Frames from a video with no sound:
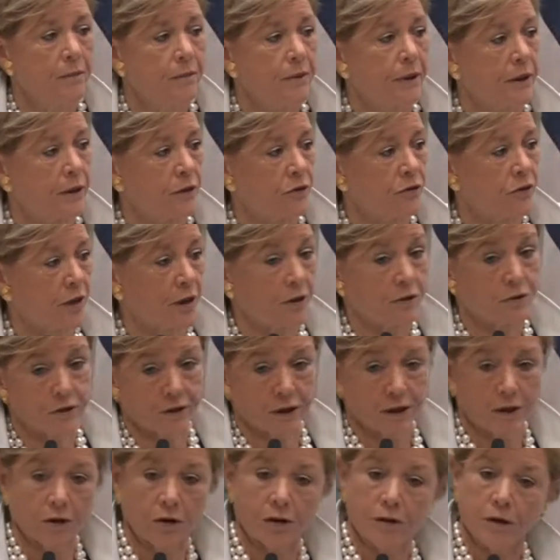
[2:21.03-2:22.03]
because he has
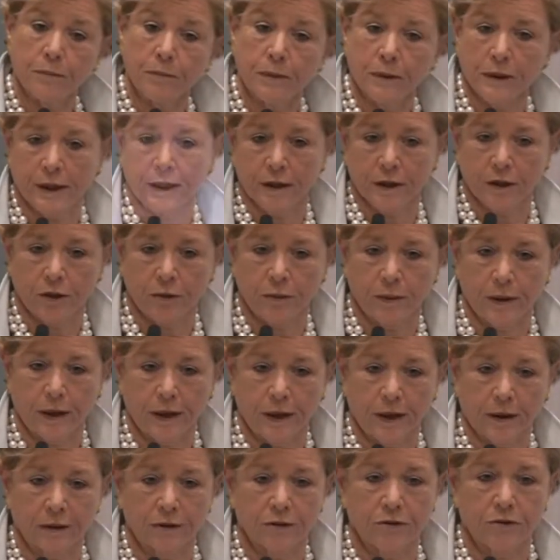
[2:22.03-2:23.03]
to get on a plane and go
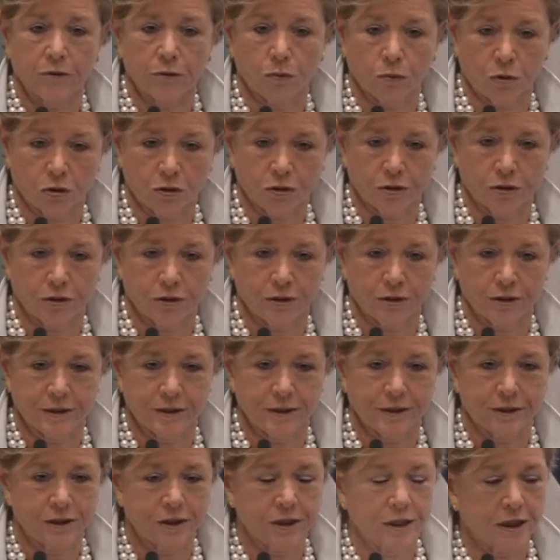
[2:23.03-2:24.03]
back to Washington,
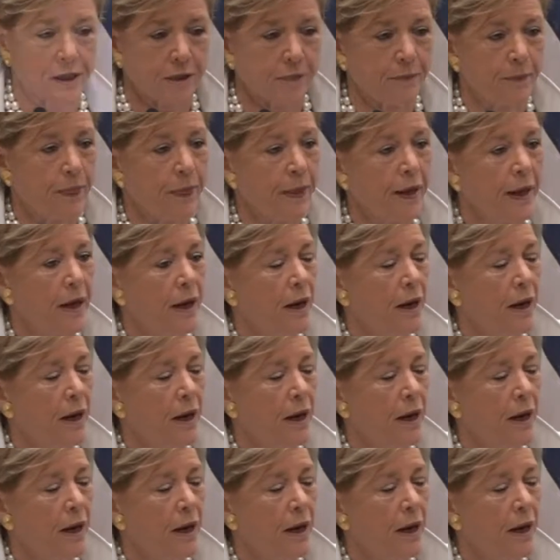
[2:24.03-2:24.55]
D.C.